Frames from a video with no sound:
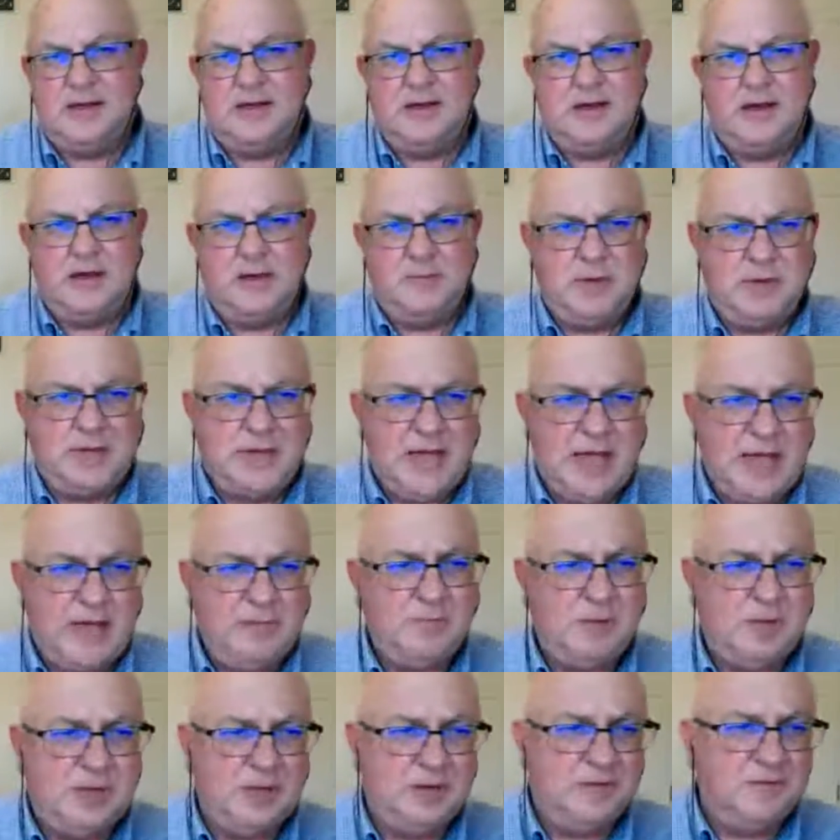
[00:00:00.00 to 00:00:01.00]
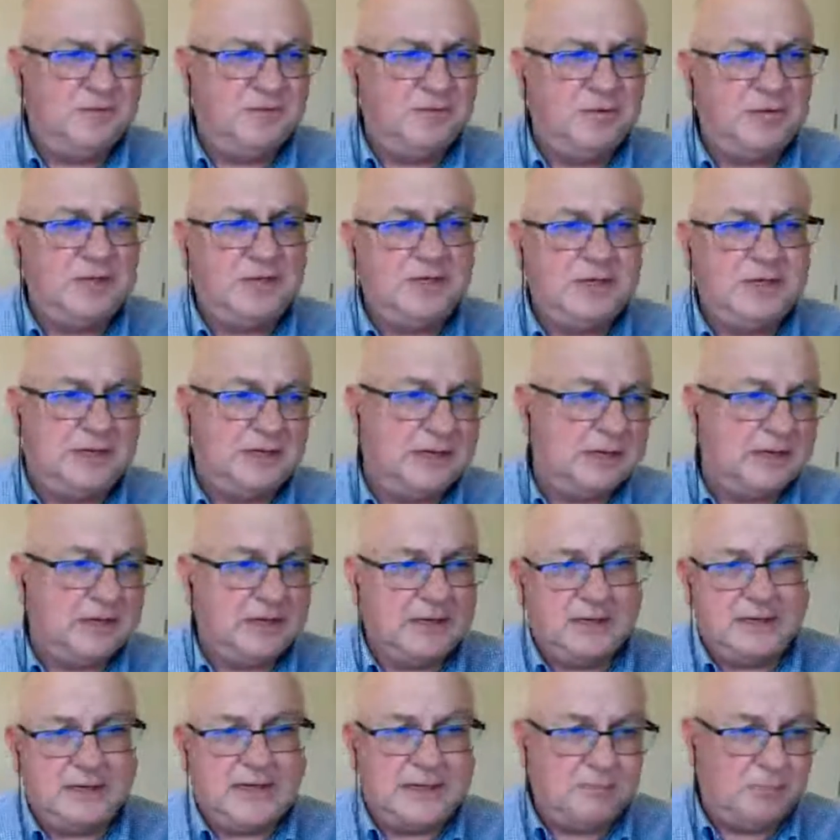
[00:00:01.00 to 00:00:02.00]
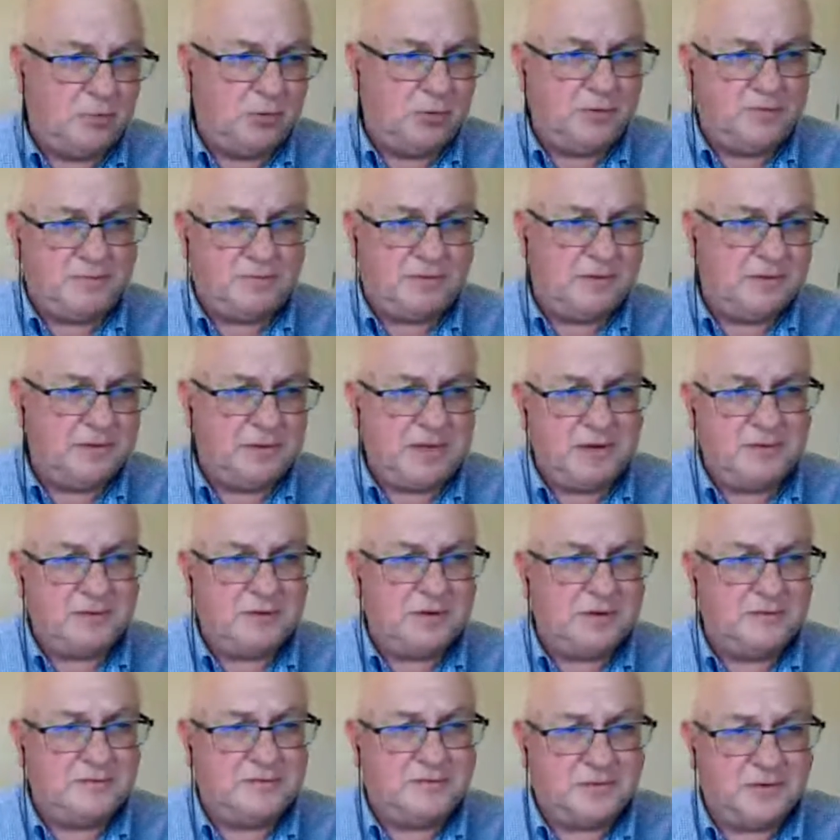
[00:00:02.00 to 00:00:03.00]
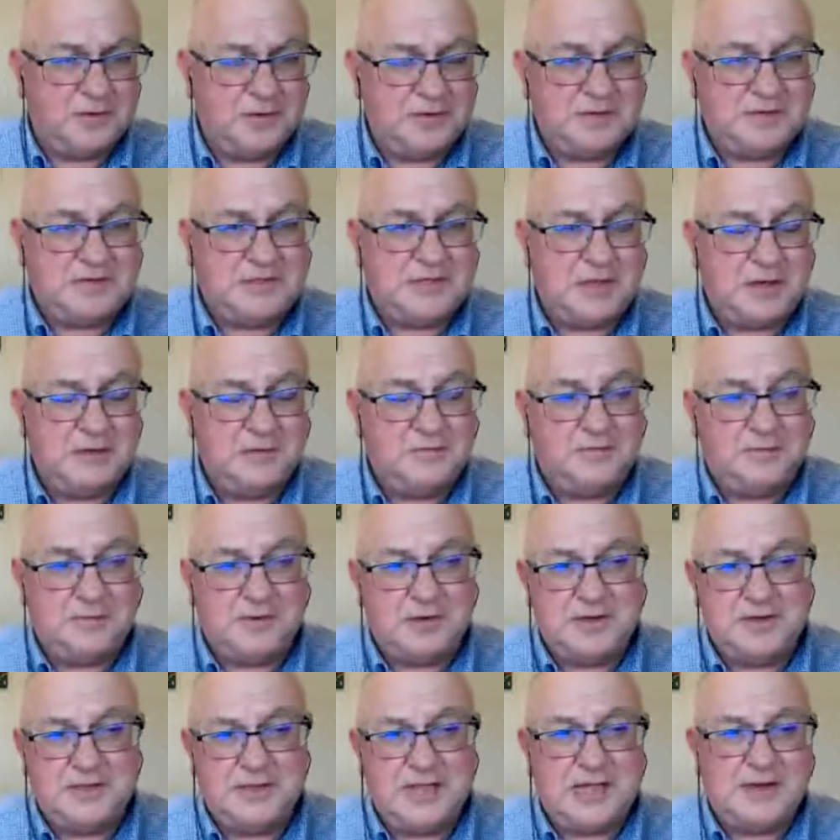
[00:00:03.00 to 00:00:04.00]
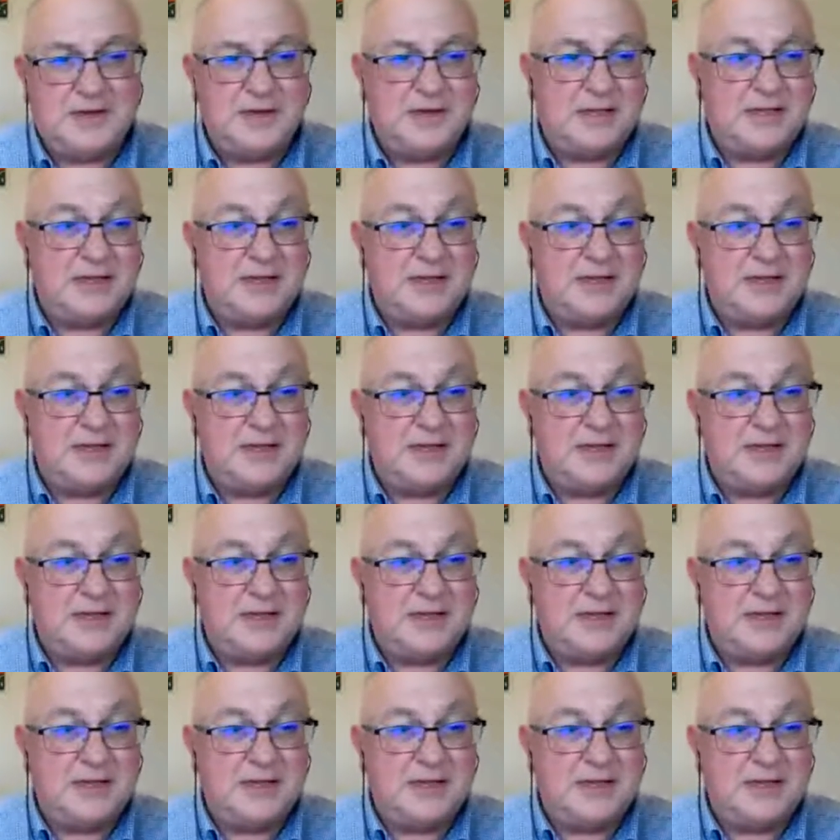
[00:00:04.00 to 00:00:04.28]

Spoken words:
I became converted at an ePortfolio conference over in London,